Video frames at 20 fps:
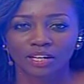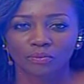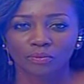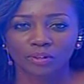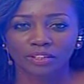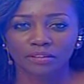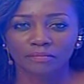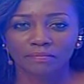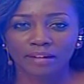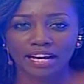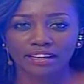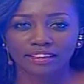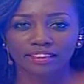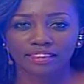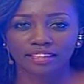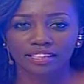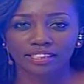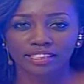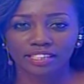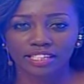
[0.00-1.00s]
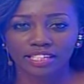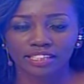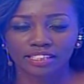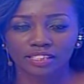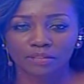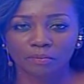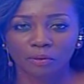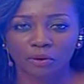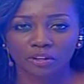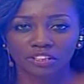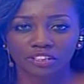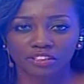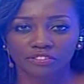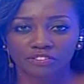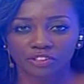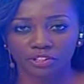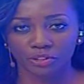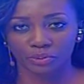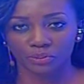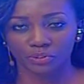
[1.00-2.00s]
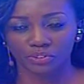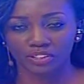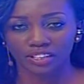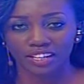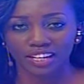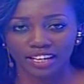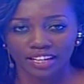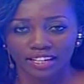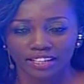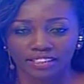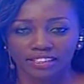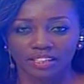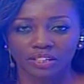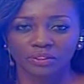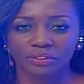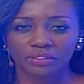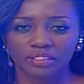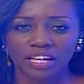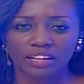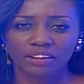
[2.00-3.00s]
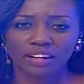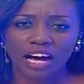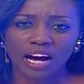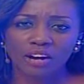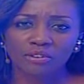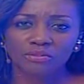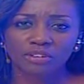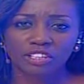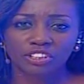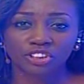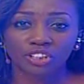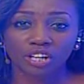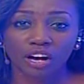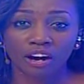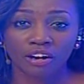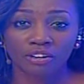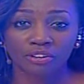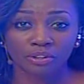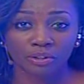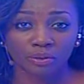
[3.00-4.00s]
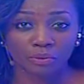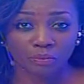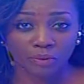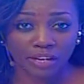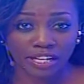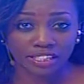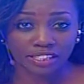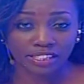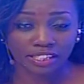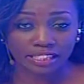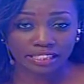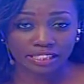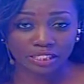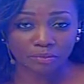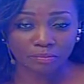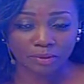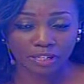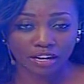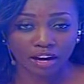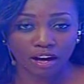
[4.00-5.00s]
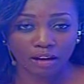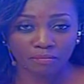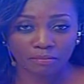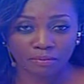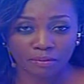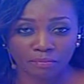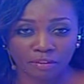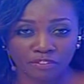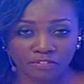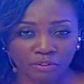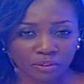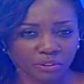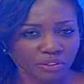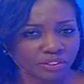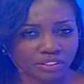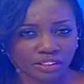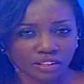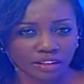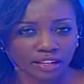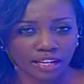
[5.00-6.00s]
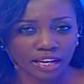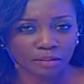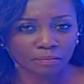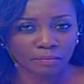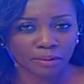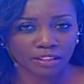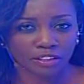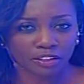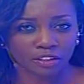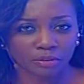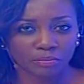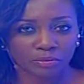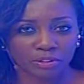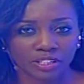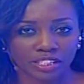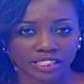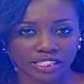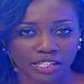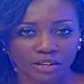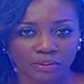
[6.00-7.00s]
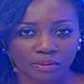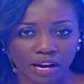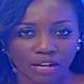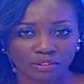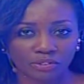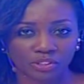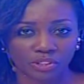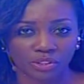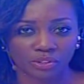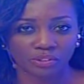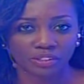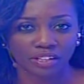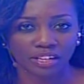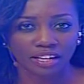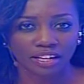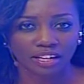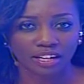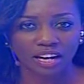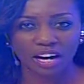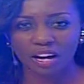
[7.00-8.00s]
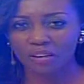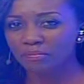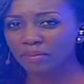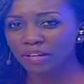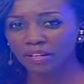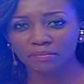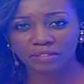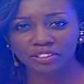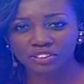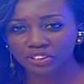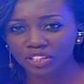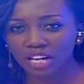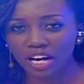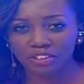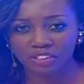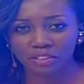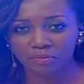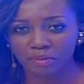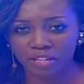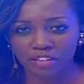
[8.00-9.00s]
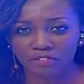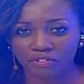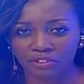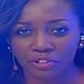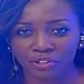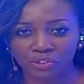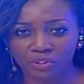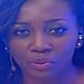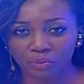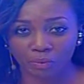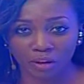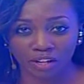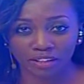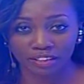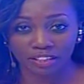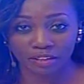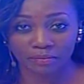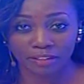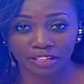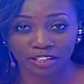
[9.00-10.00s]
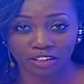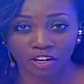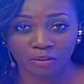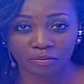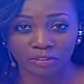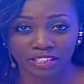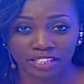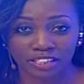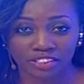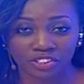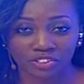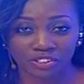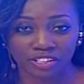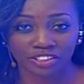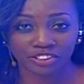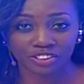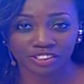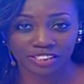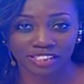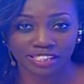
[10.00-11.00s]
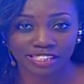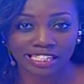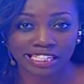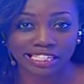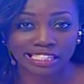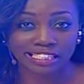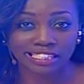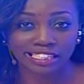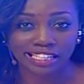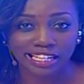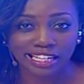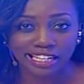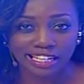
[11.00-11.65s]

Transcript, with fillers: Welcome back. This is The Point of News. So now, how rich are you waiting to become before you start helping the community around you? How big must your house be for you to welcome and accommodate strangers in need?